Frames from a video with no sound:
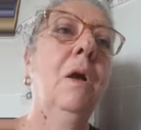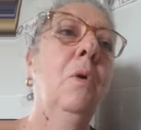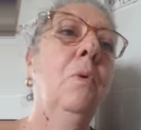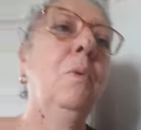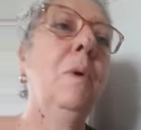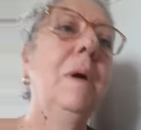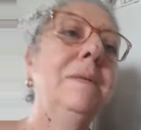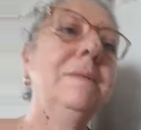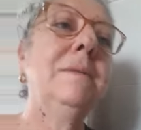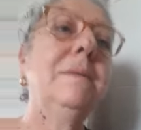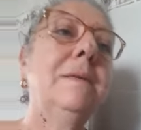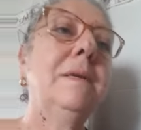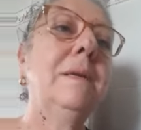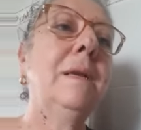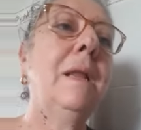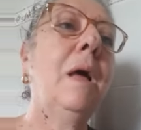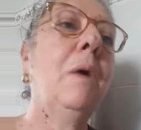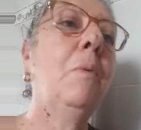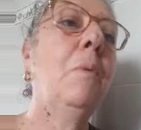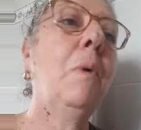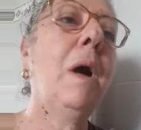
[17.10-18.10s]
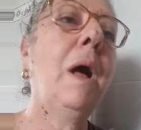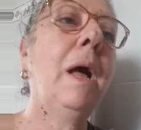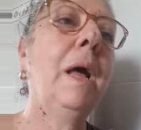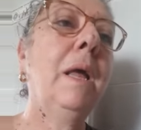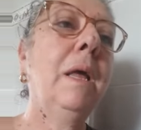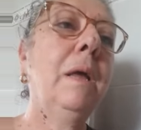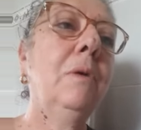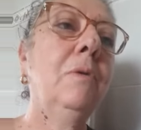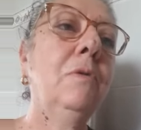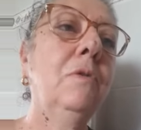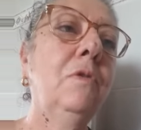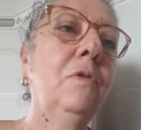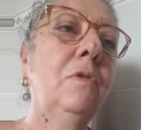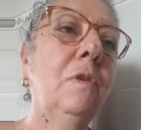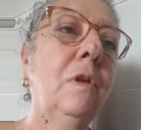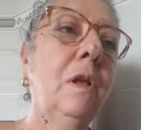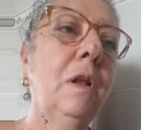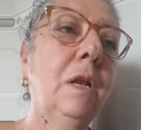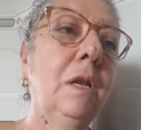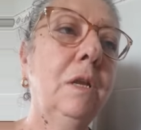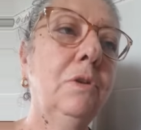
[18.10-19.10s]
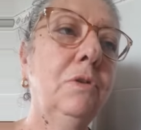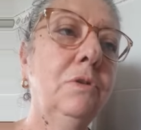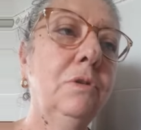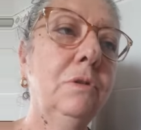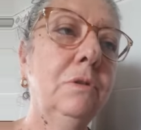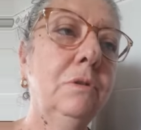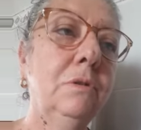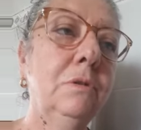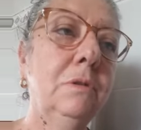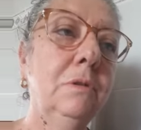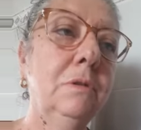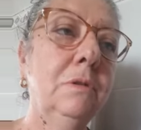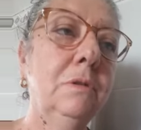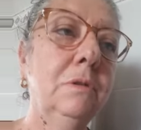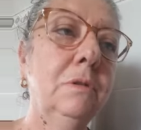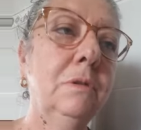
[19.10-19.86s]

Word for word: Once in a while, solitude,